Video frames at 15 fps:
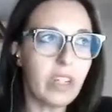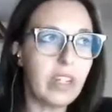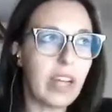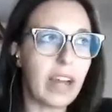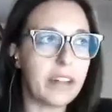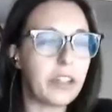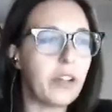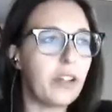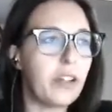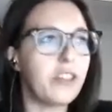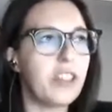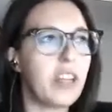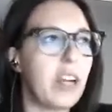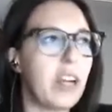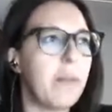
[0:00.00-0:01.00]

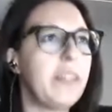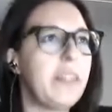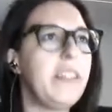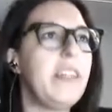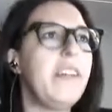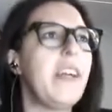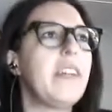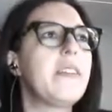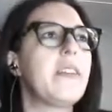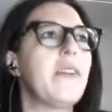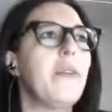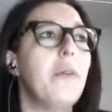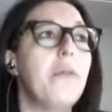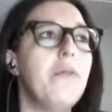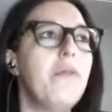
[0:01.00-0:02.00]
archaeological materials
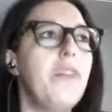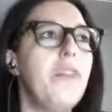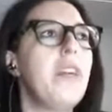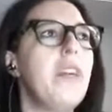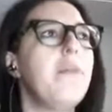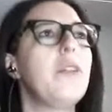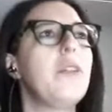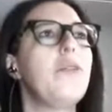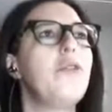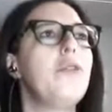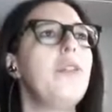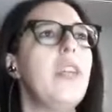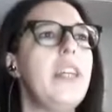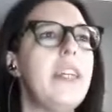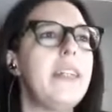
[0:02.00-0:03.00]
confirmed through
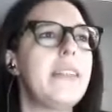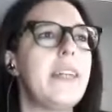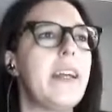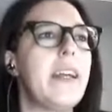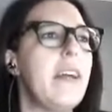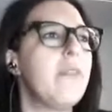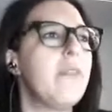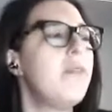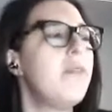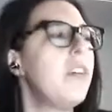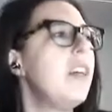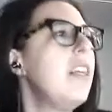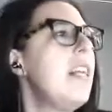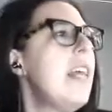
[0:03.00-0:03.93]
the XRF